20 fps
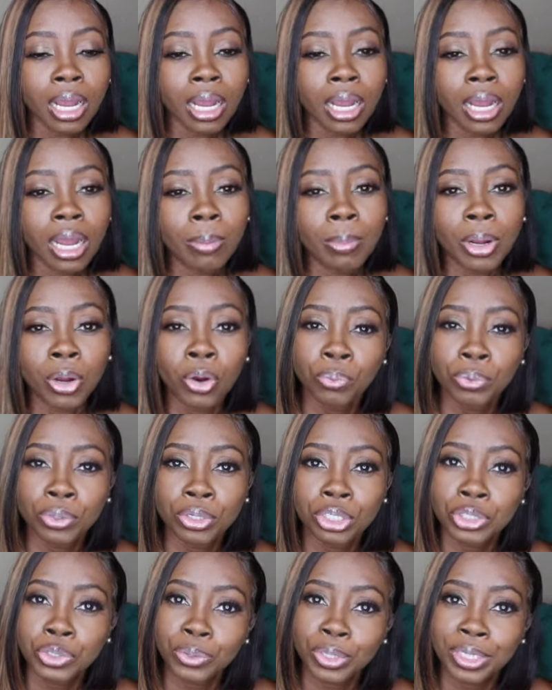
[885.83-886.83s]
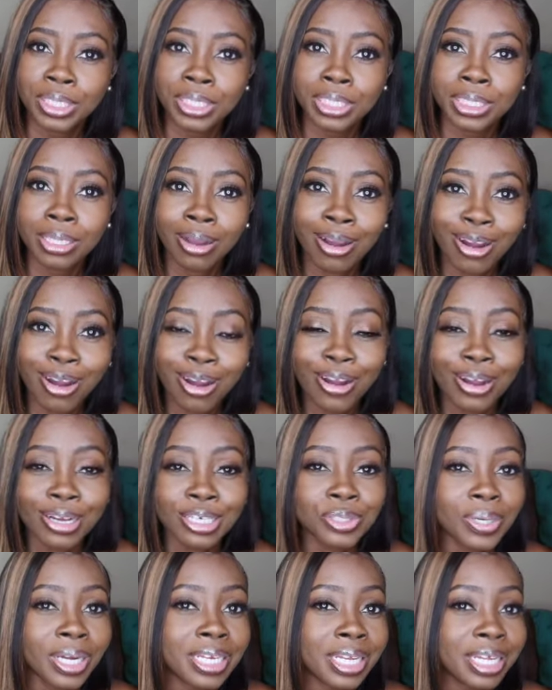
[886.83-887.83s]
I hope you enjoyed this haul.
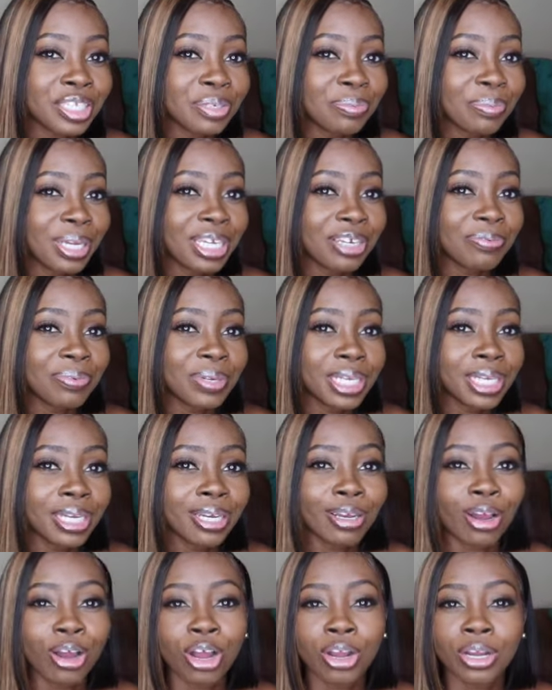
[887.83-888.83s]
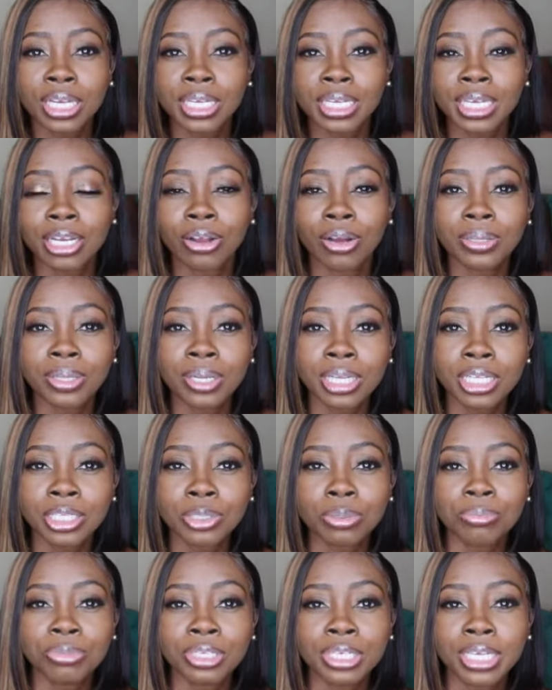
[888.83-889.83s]
Try not to make it really long. Again, all the
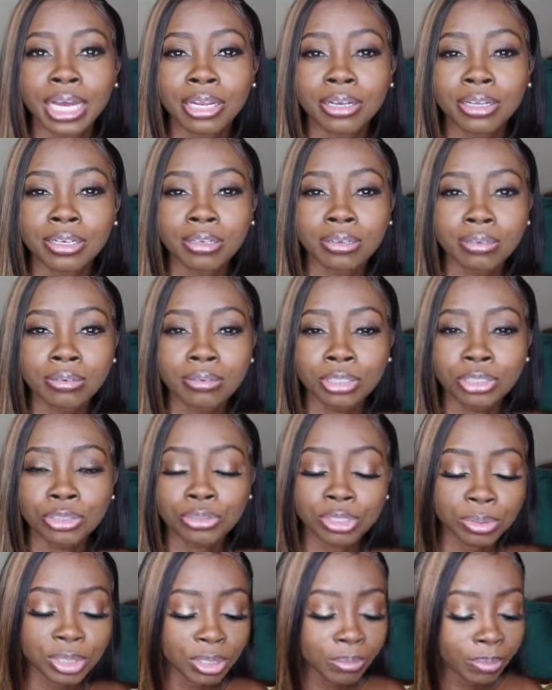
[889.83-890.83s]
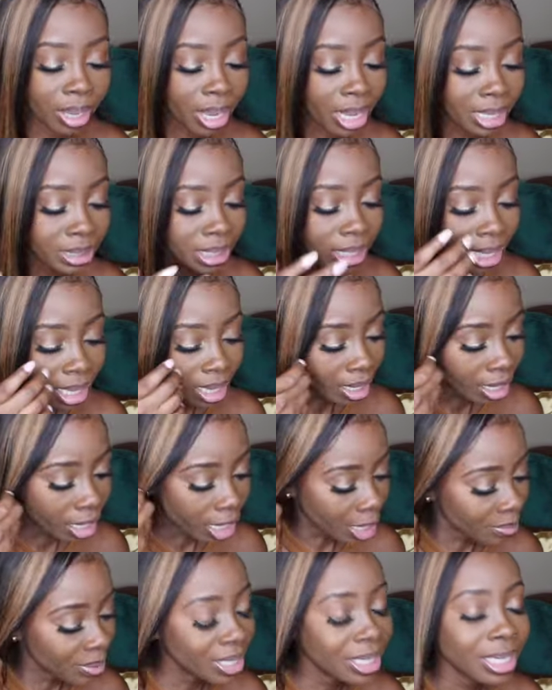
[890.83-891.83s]
links will be down in the description box.
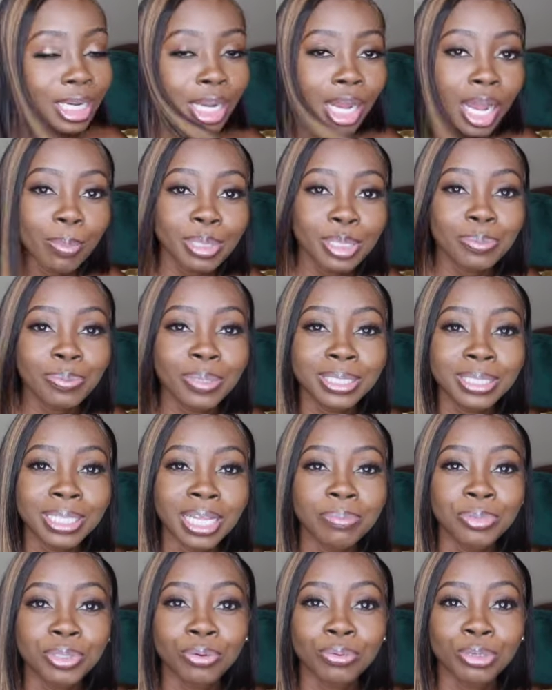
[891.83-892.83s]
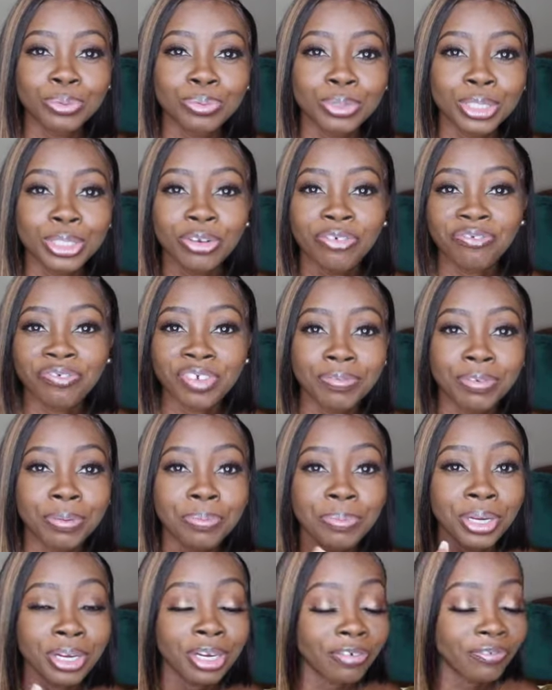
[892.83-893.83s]
In the comments, please let me know which was your
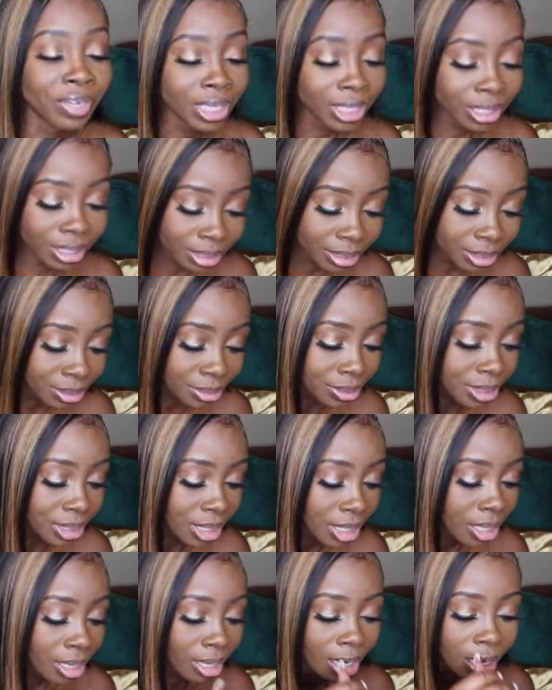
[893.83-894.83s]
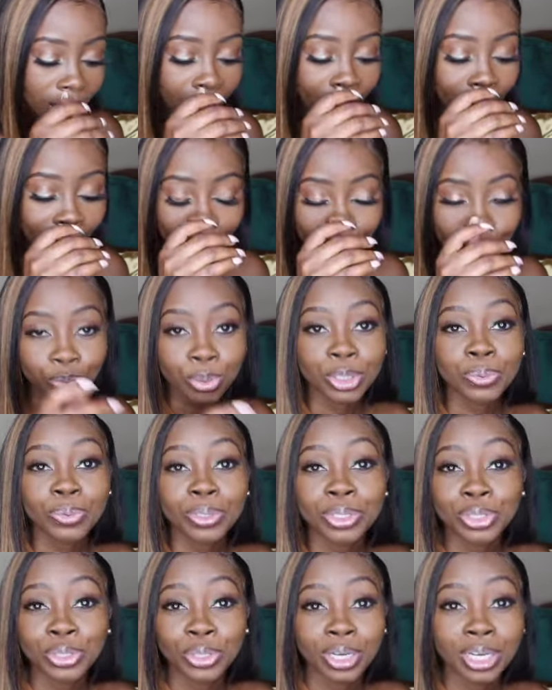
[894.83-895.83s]
favorite pair of heels, which ones
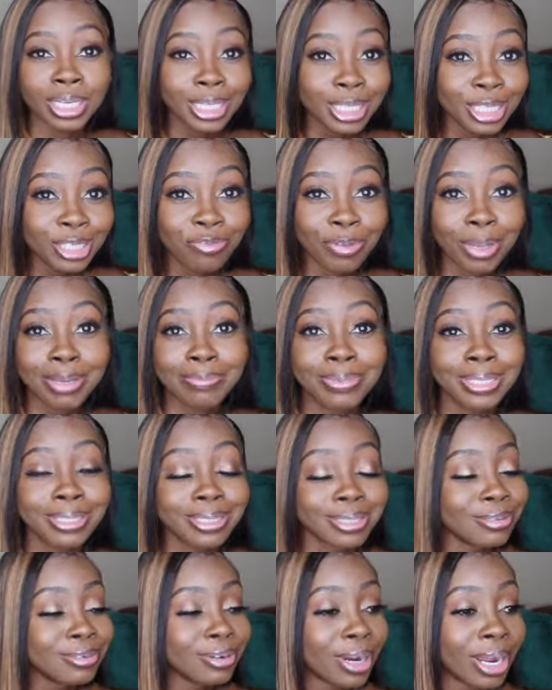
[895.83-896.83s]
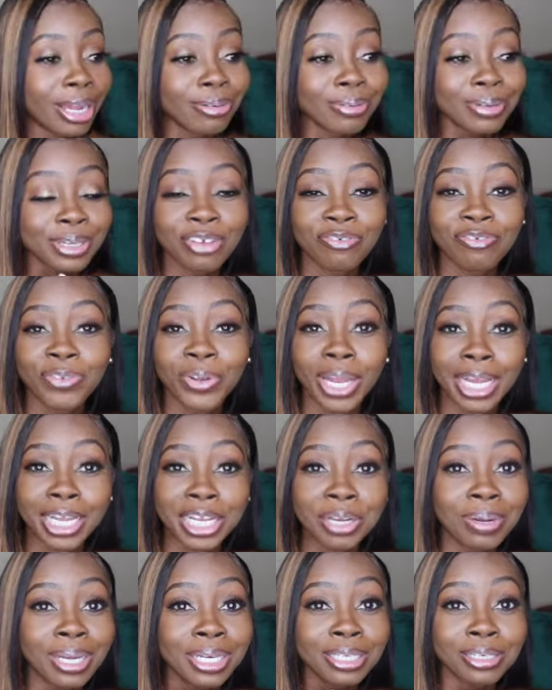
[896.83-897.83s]
was your least favorite, because girl, I don't care if you like
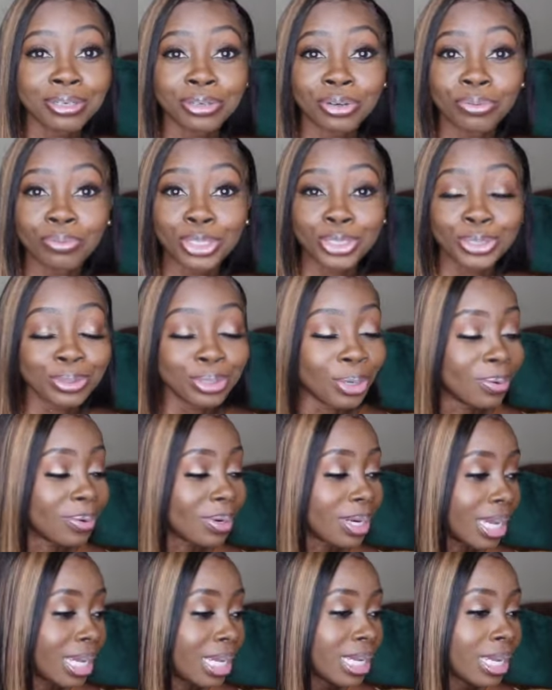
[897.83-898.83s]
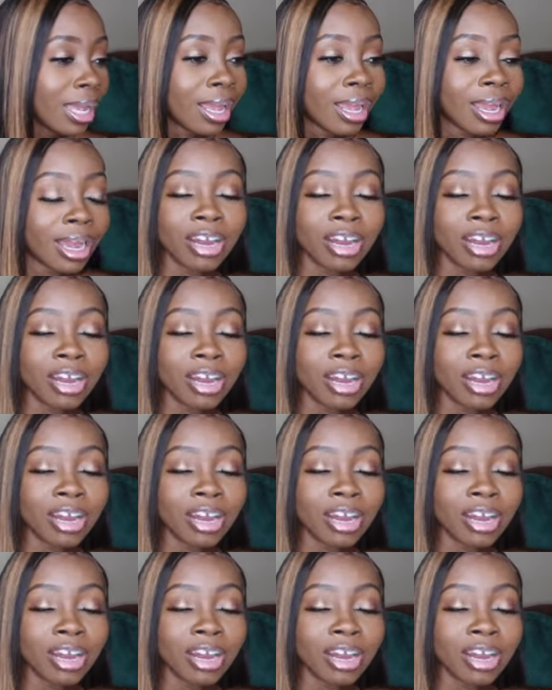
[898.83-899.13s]
them. I need to know what you don't like.